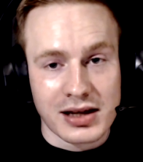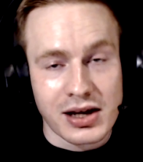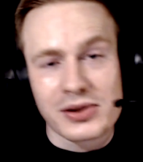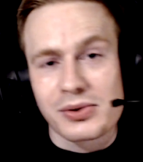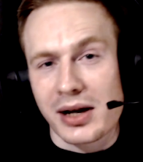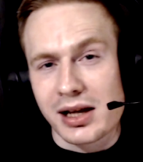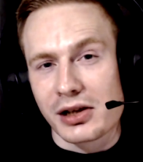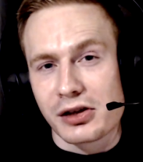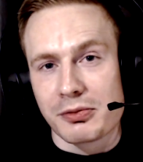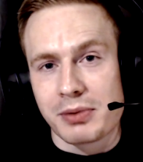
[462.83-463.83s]
was quite a
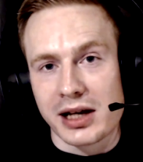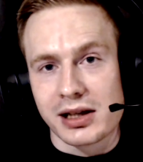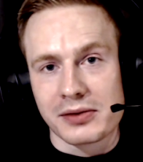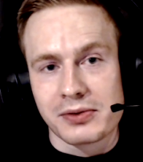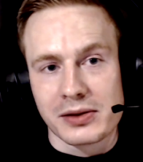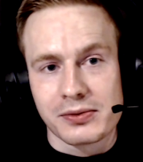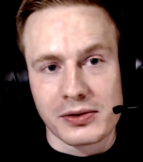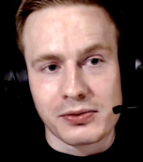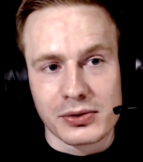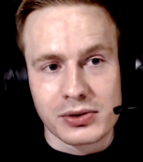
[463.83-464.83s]
lot of pain I felt for a
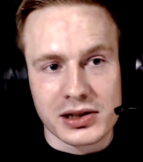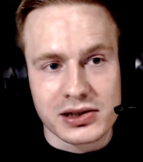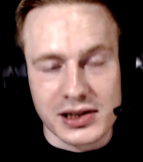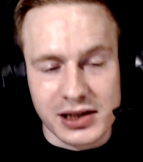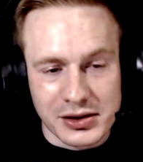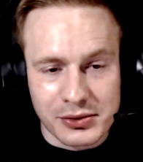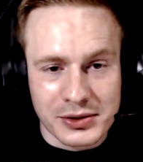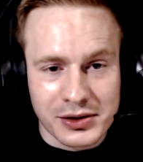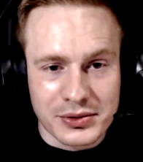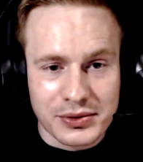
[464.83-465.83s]
few days, and I don't want
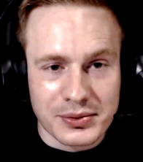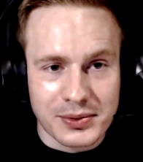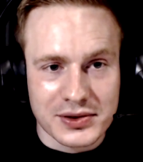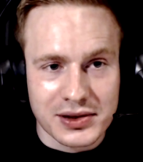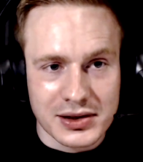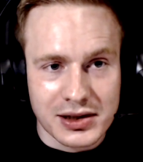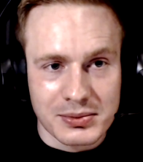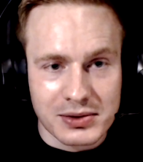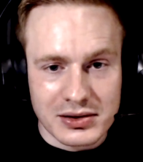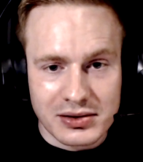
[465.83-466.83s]
to go too much in
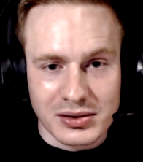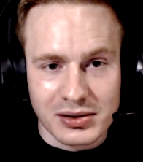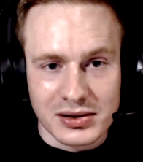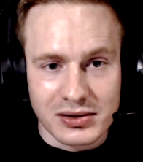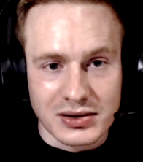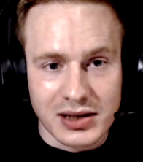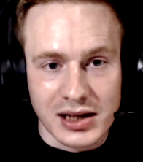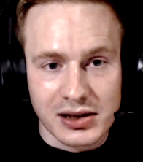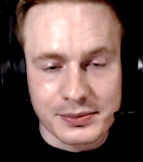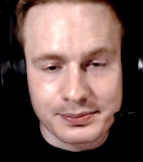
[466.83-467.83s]
depth into that.
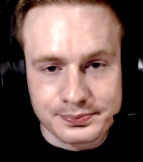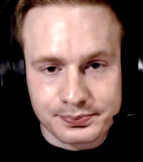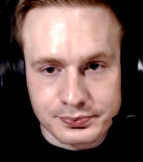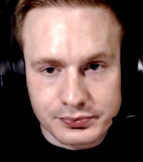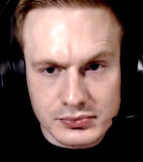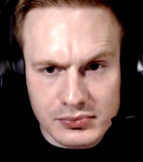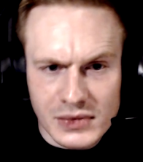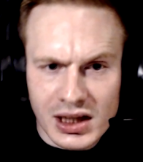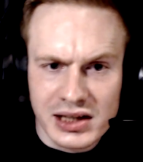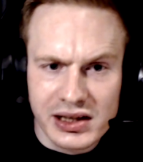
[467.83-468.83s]

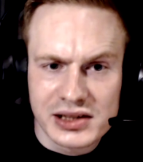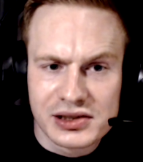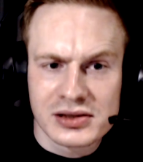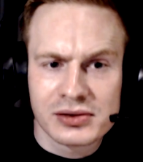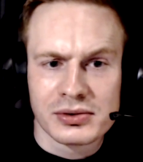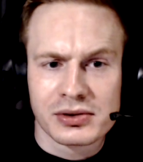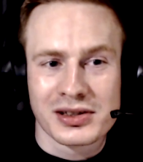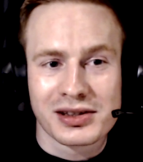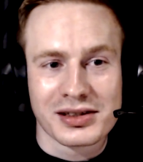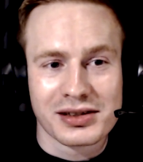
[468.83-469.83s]
At least
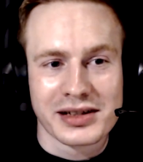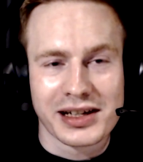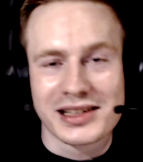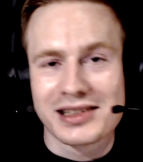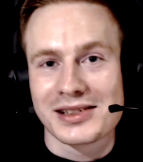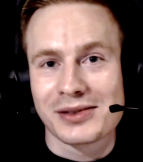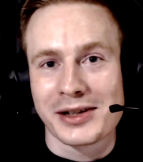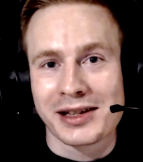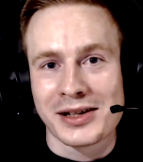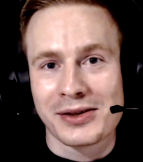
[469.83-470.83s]
not
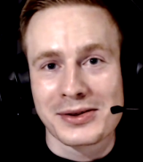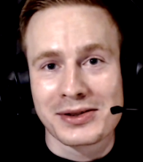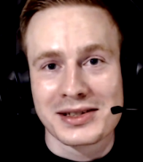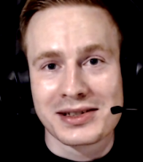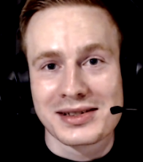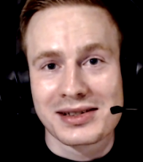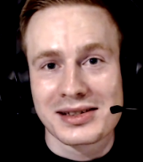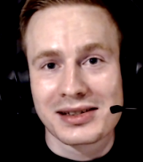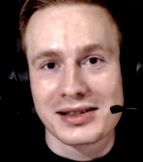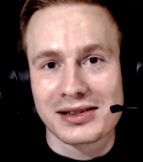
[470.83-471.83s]
right now, because
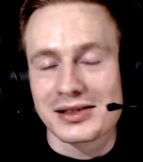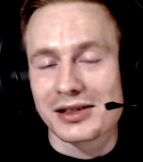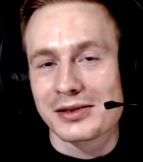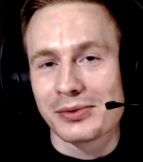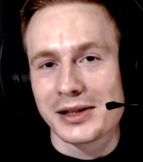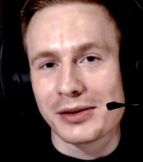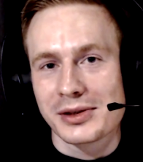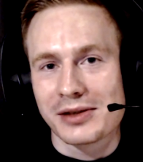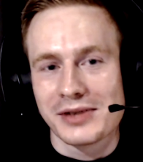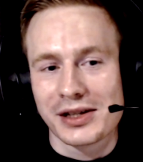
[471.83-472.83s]
this is not really what
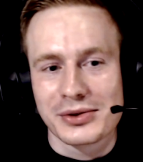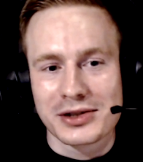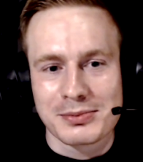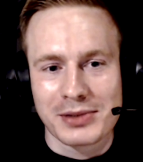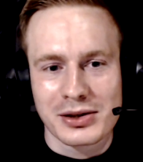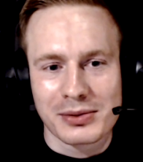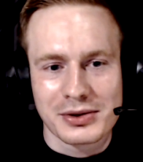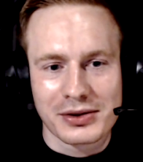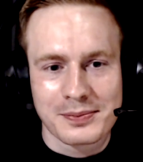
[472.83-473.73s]
the video is about. But